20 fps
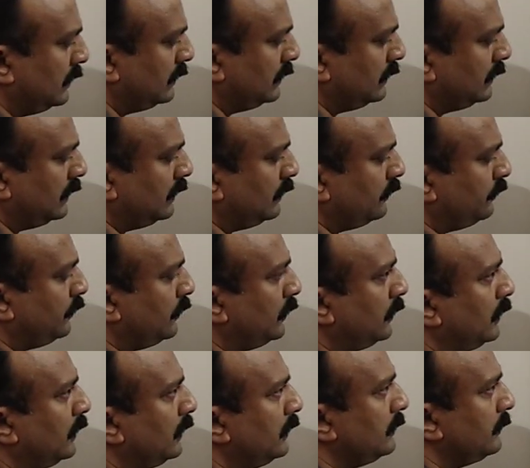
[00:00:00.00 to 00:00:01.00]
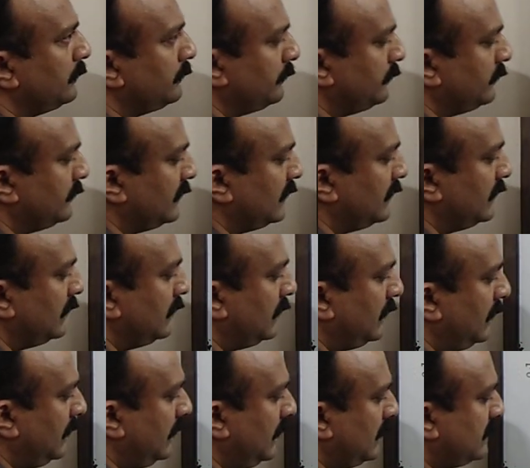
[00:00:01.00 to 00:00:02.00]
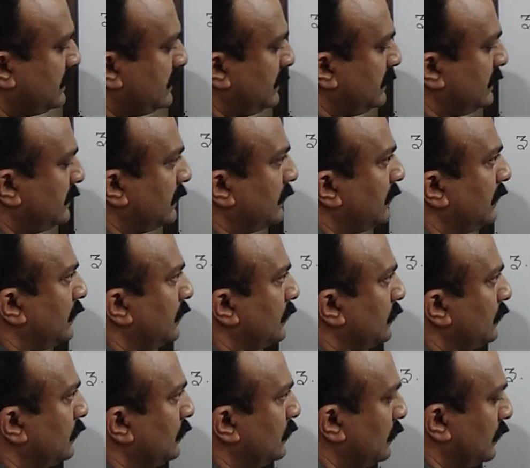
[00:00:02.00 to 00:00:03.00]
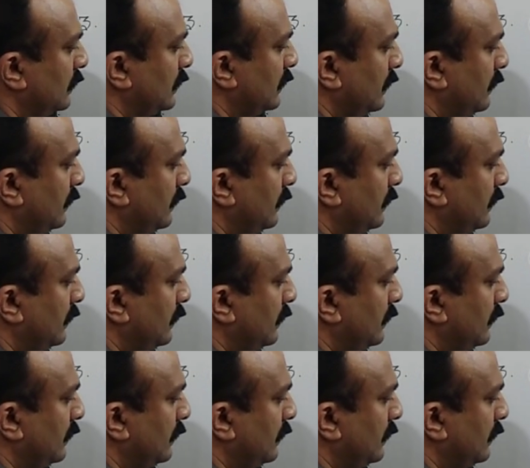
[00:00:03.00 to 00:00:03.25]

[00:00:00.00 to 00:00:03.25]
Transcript: Therefore, x is equal to